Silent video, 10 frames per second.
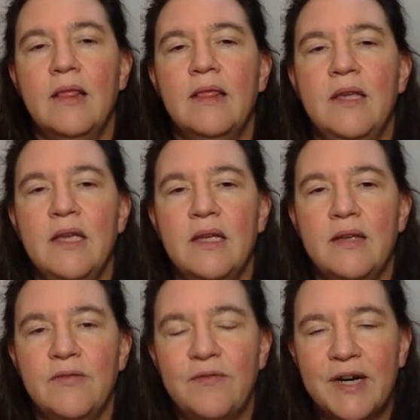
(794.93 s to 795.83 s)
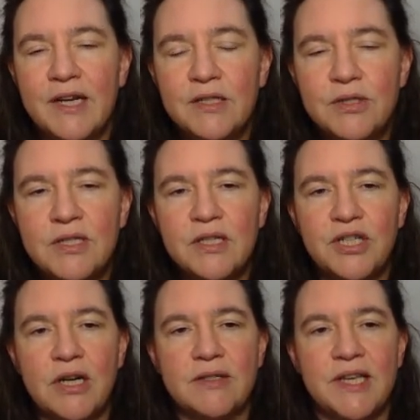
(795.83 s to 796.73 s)
The very interesting
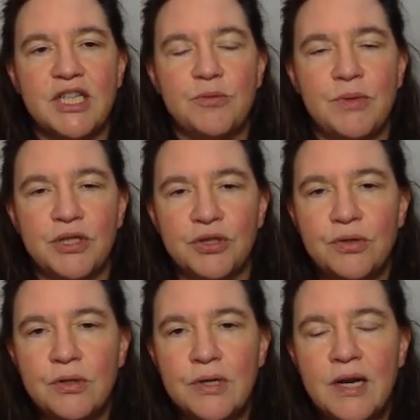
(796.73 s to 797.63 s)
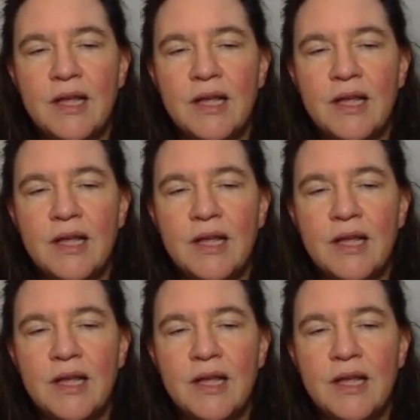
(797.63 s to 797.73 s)
generalization by Shor.